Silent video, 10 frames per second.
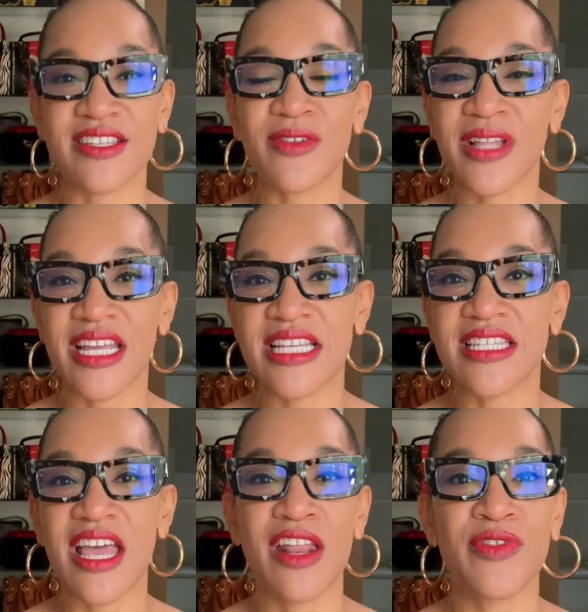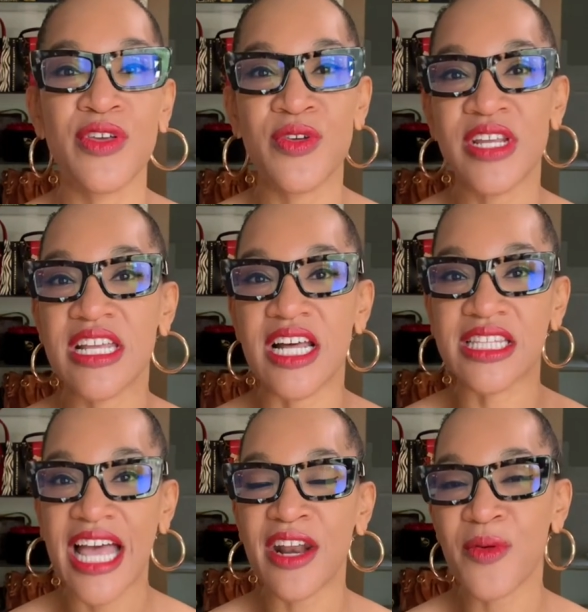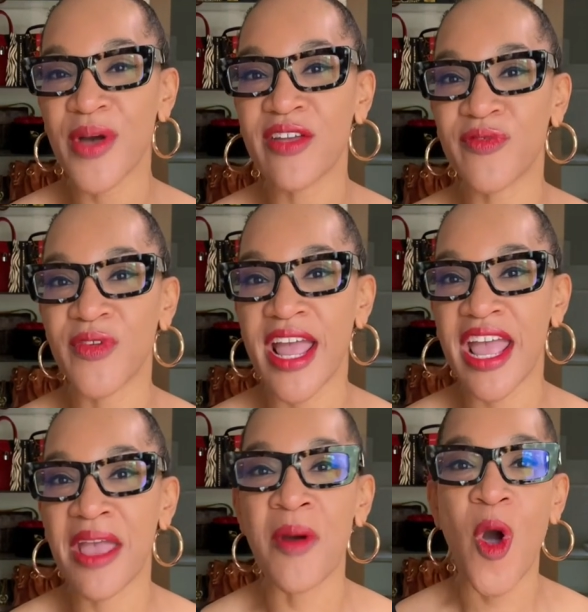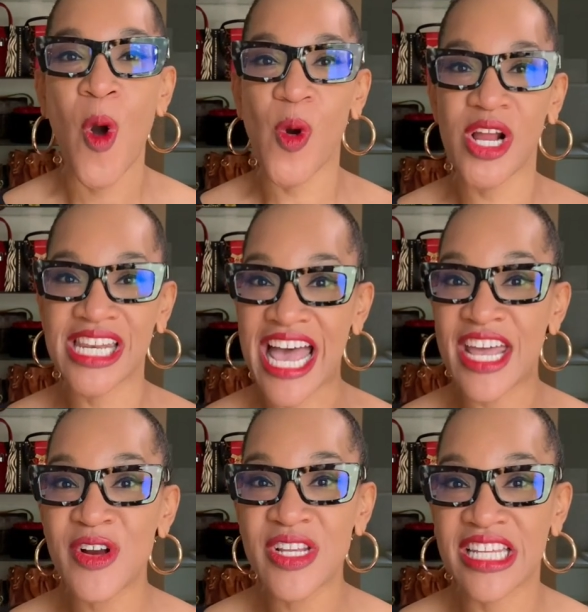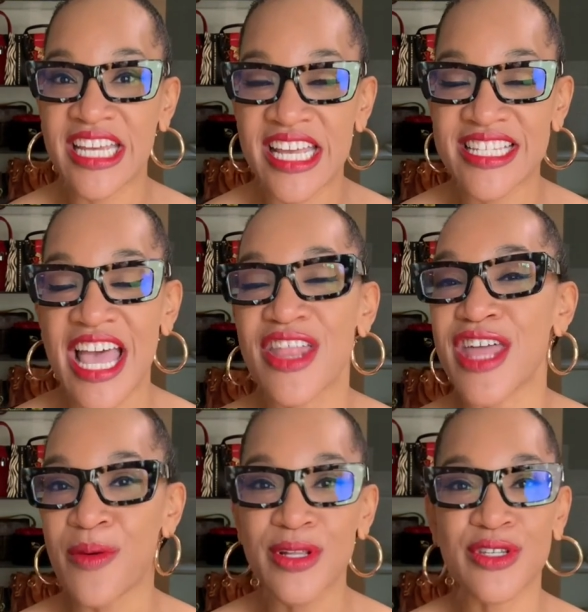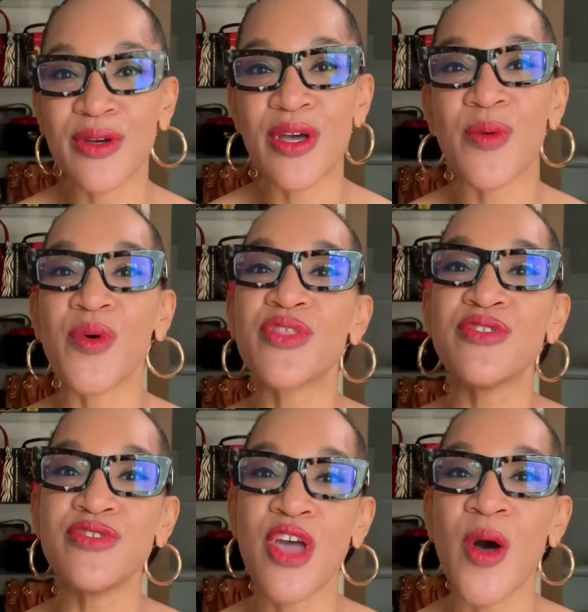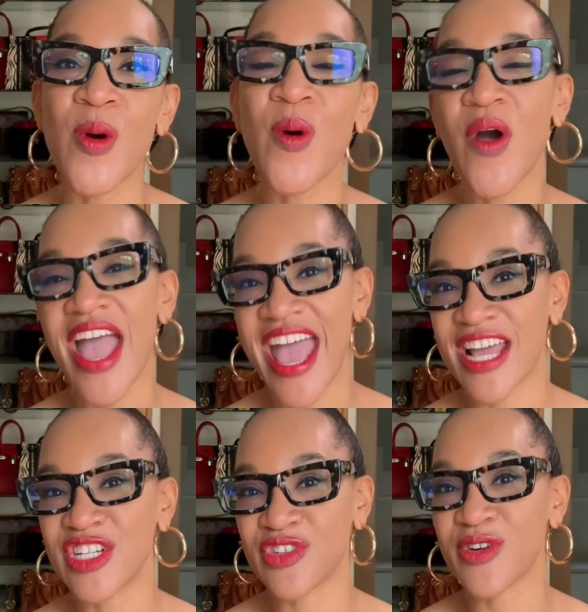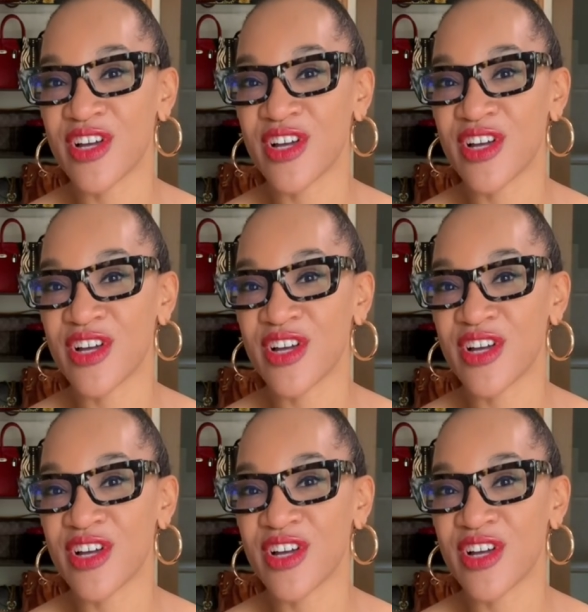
So like I said, if you need a lighter weight frame or a lighter lens, they will do it with no extra